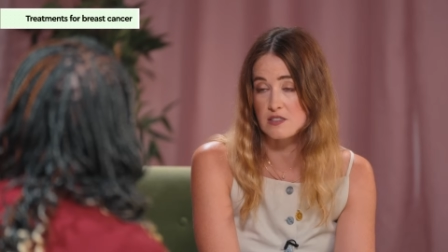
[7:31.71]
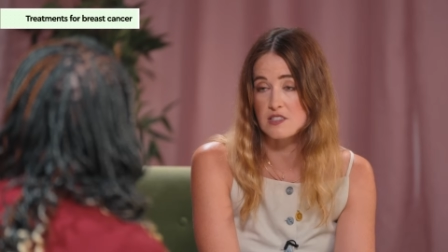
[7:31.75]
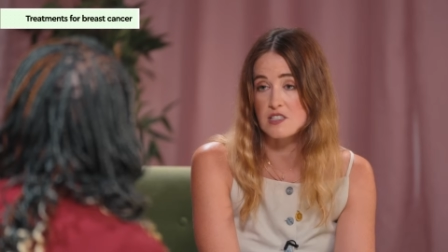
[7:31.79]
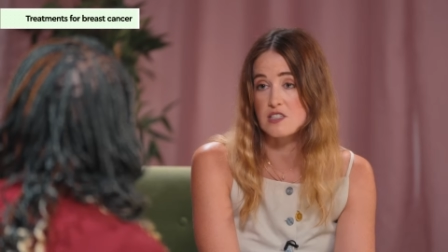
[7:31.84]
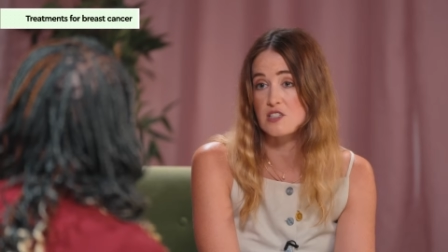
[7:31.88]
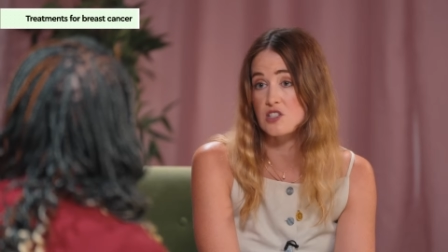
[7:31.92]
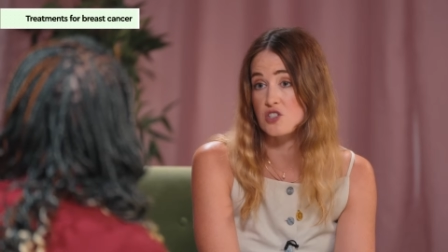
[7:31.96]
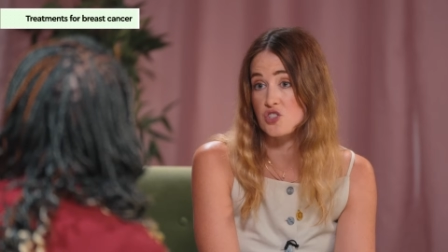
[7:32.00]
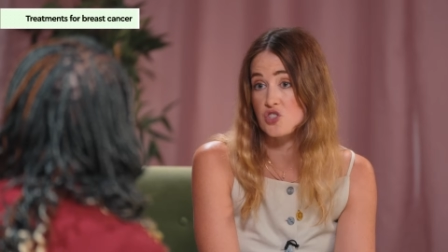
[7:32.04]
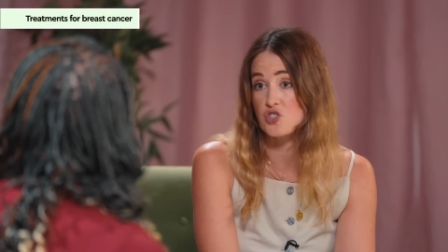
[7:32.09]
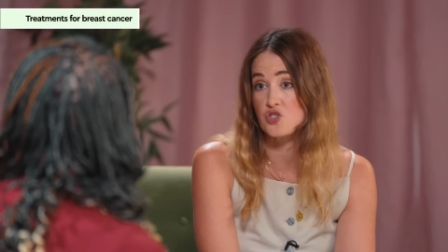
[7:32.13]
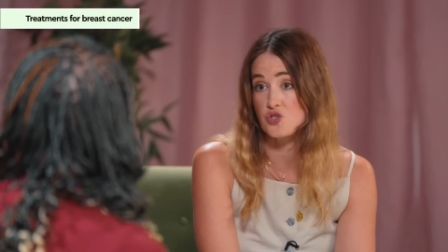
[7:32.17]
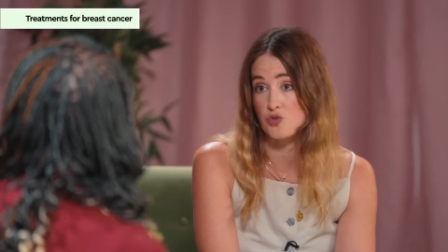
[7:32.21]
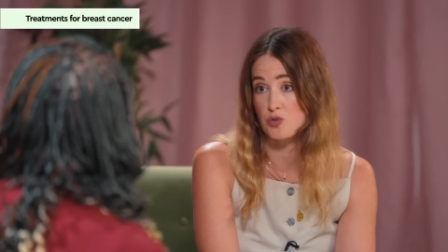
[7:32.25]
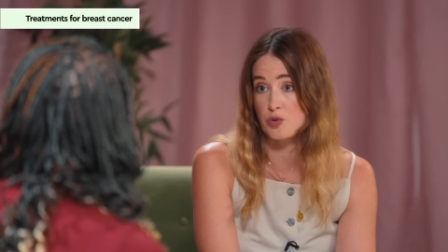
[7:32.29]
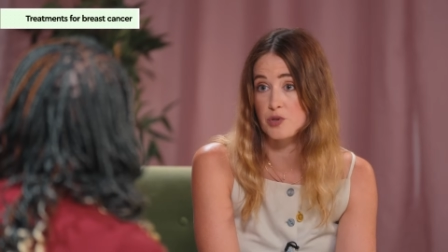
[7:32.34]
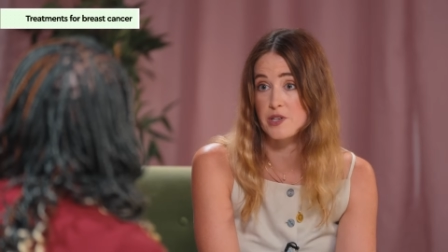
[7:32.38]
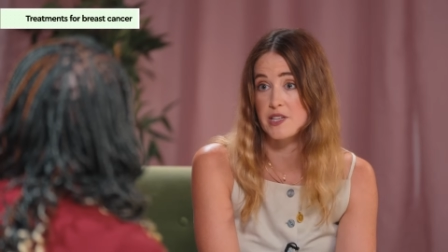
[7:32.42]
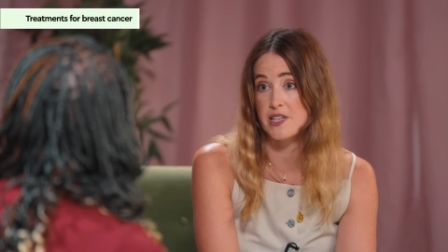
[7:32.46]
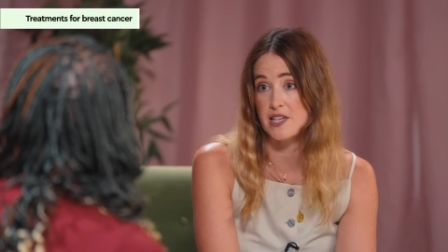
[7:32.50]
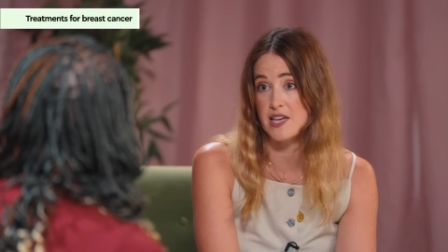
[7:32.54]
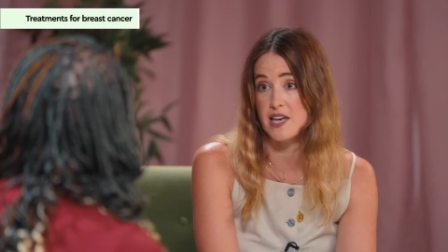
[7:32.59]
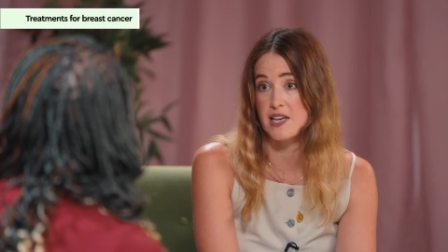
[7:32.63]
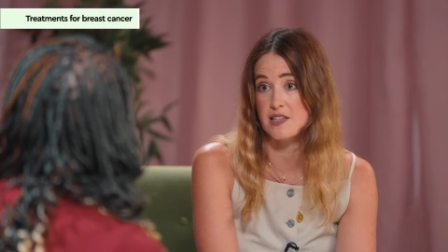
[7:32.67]
to
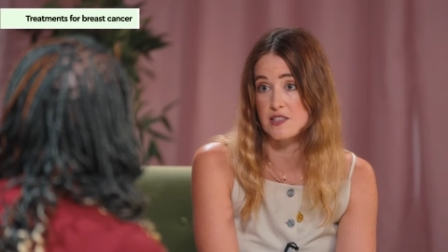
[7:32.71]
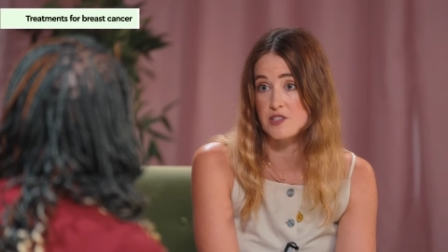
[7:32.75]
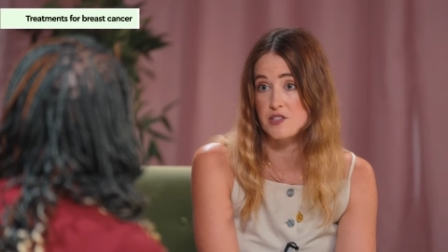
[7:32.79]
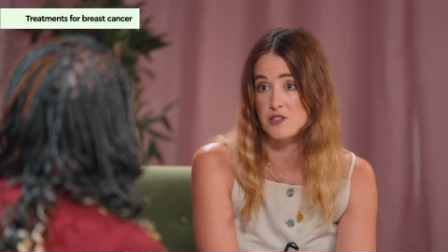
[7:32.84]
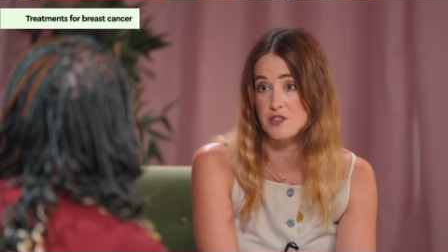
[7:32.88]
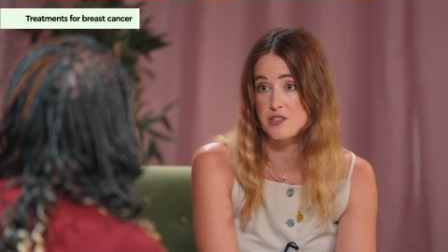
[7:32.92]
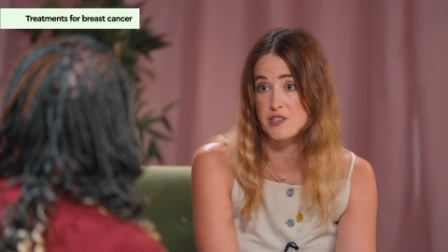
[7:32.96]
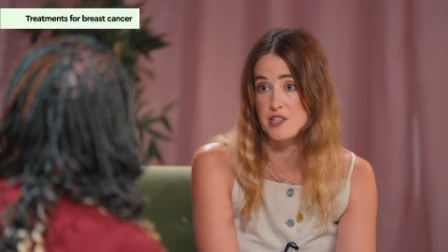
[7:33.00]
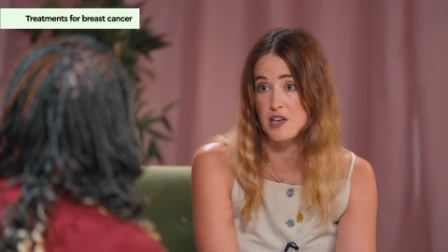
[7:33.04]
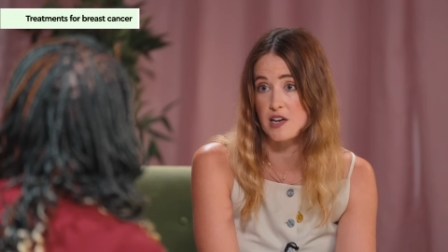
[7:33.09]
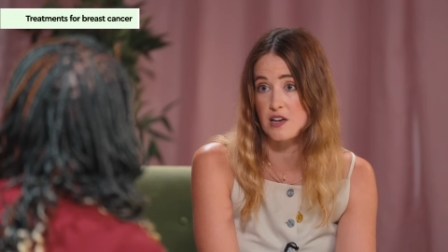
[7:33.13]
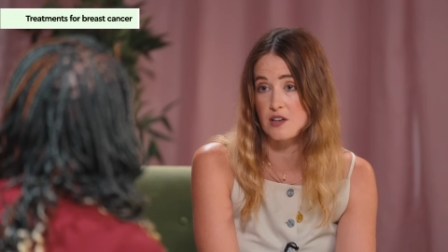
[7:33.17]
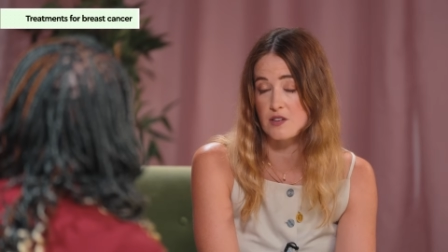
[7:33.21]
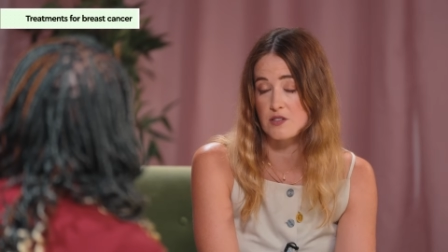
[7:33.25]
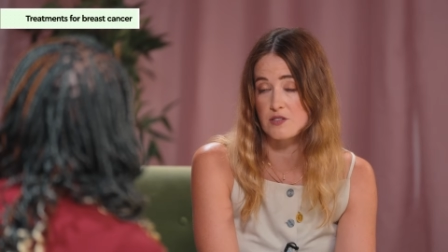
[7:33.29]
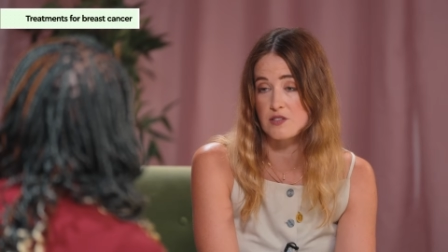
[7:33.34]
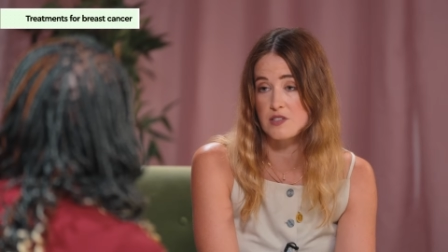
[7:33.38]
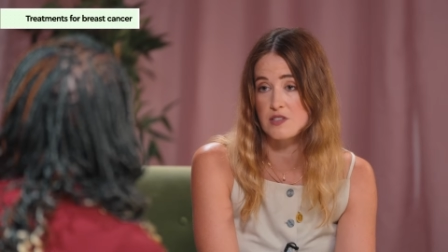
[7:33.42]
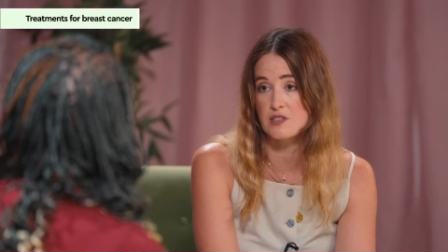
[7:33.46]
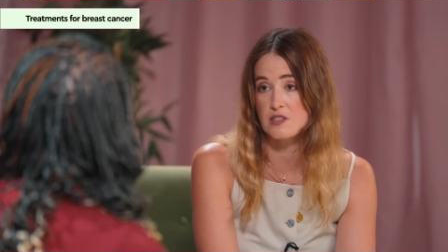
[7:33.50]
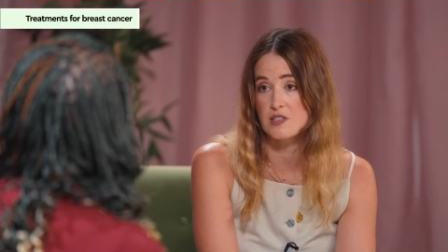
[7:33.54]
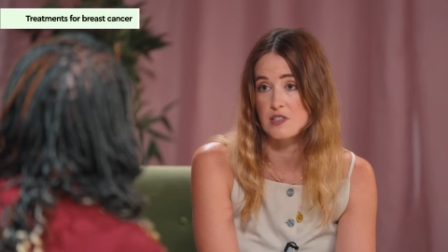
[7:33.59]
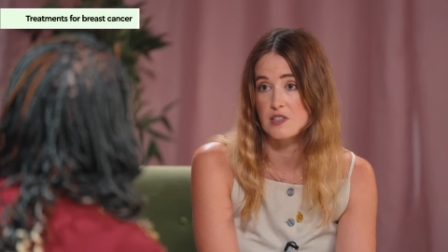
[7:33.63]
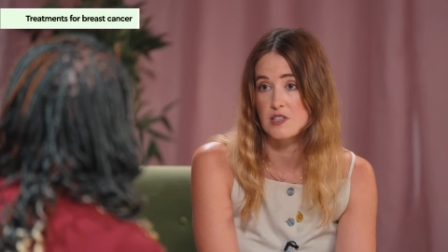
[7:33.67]
destroy cancer
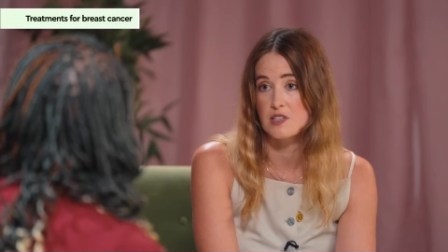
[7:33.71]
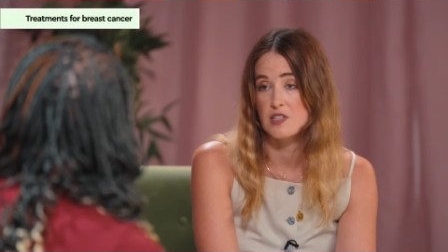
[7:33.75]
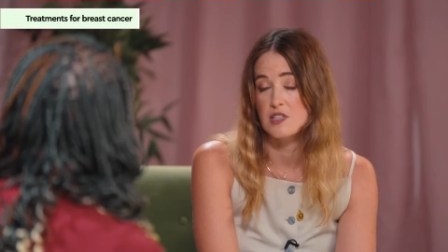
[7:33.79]
cells. Mm-hmm.